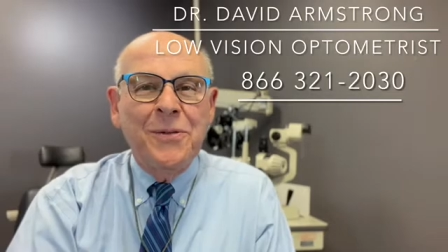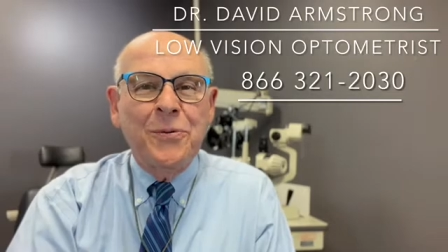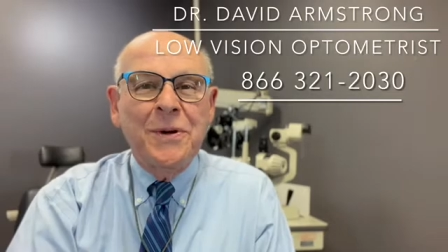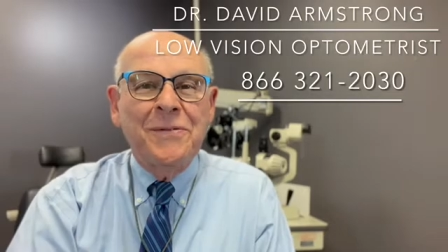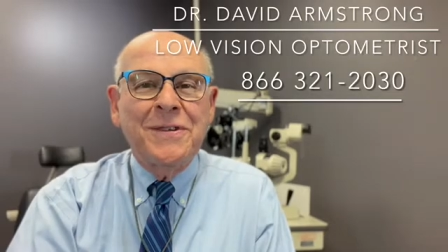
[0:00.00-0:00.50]

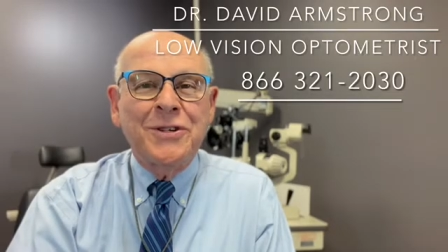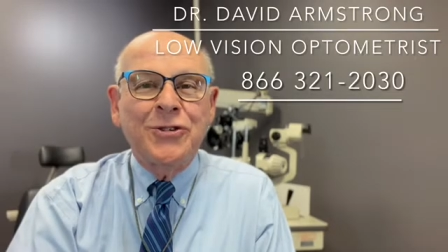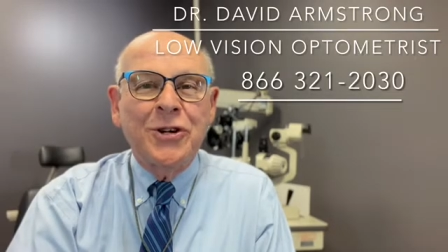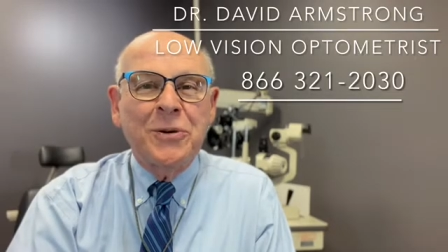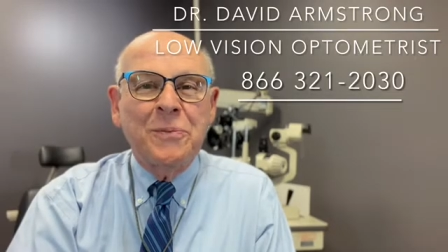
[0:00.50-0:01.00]
Three of these
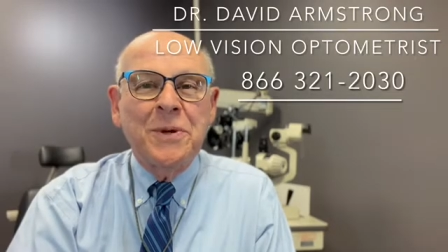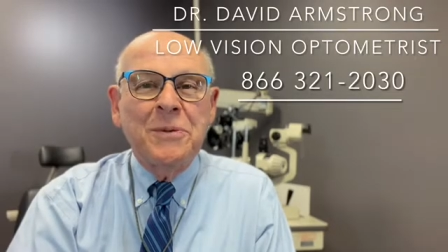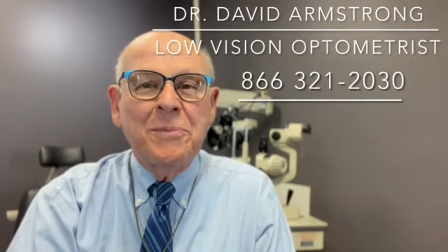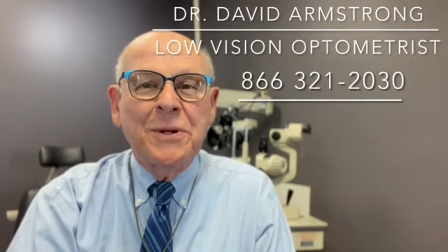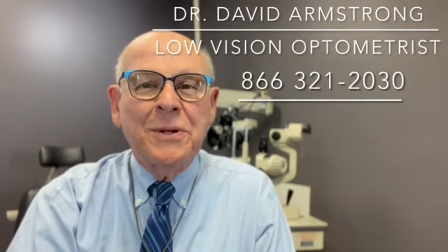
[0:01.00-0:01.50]
young
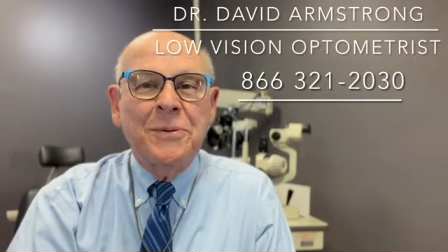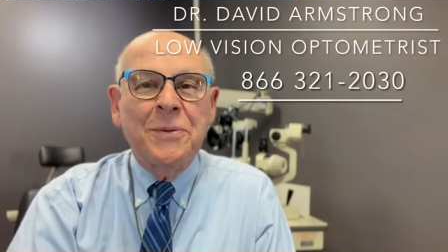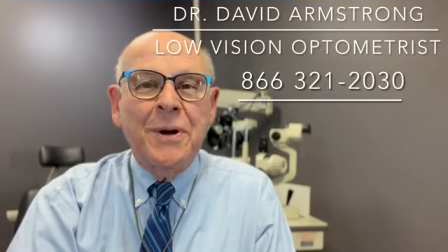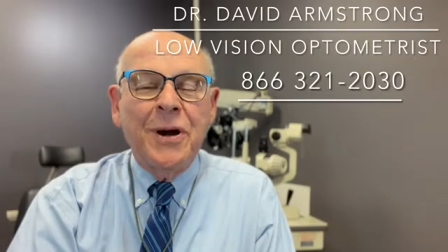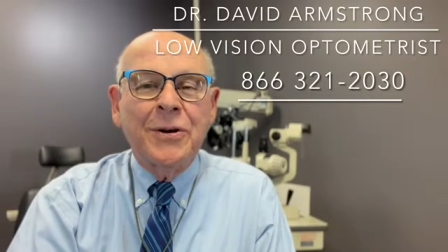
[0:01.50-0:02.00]
people
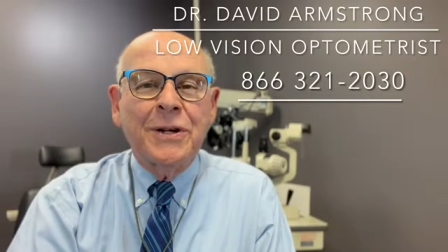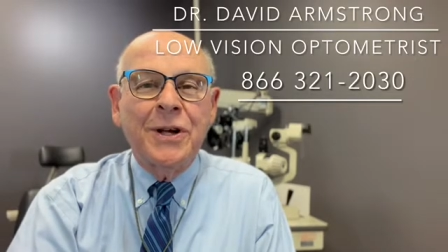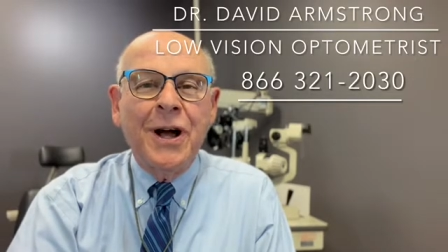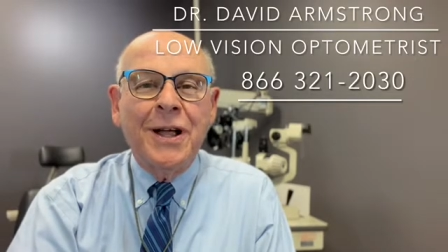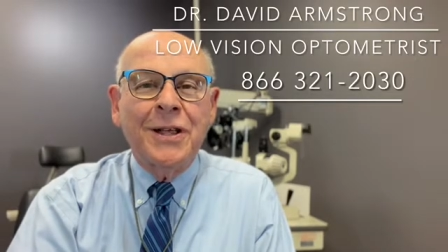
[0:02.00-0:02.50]
are in
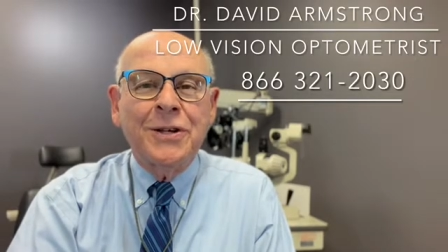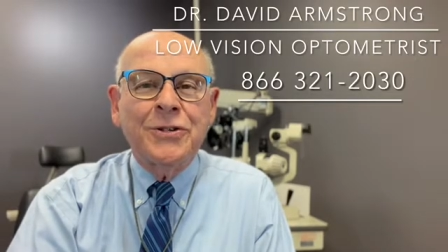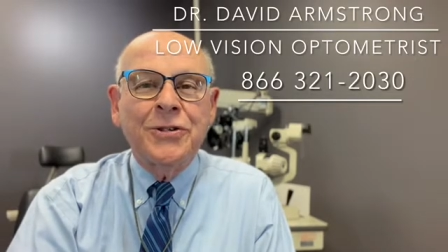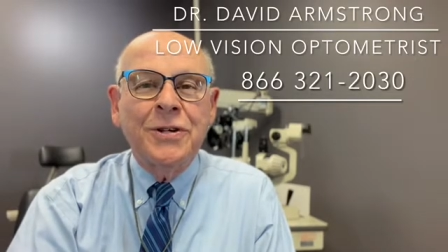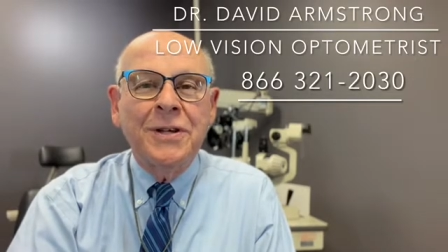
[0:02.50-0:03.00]

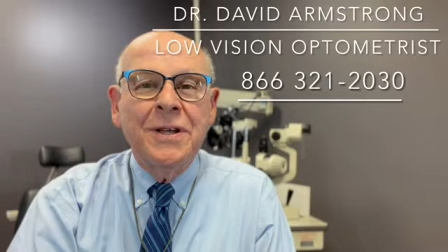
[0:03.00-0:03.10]
college,